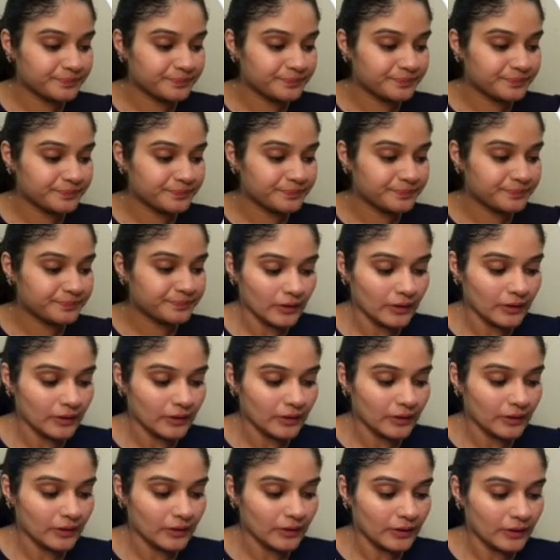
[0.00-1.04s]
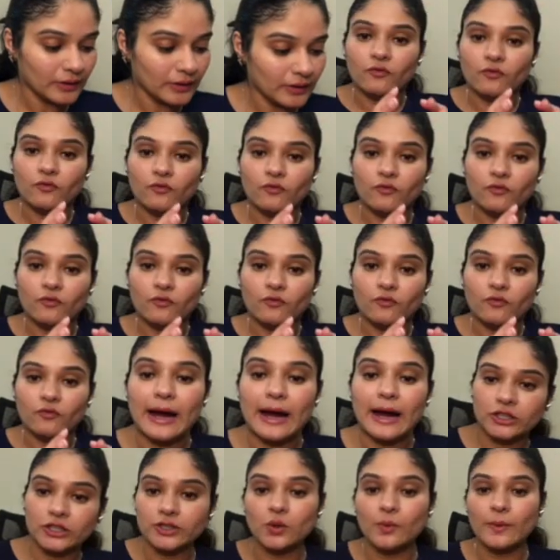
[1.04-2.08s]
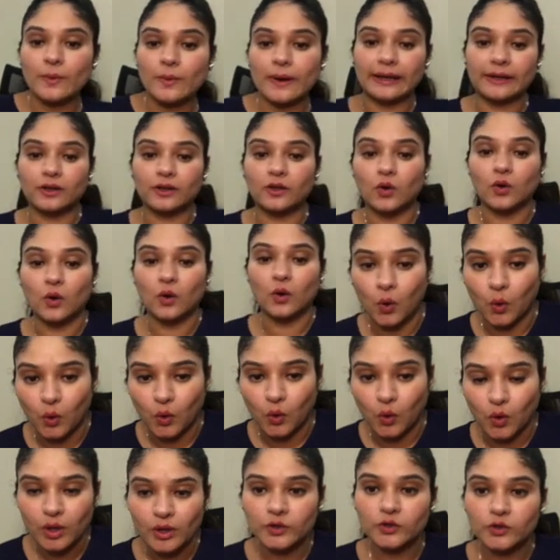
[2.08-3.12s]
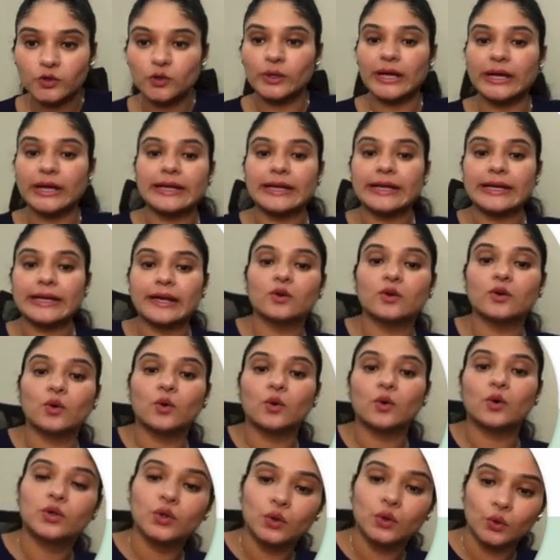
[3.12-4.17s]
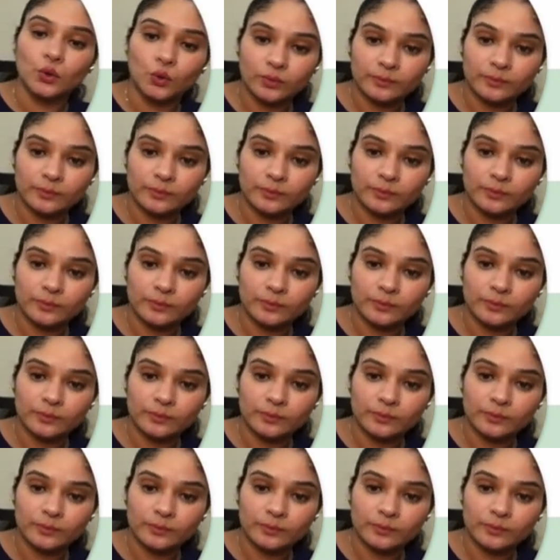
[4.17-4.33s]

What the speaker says: When you add oxygen to NO, you get NO2.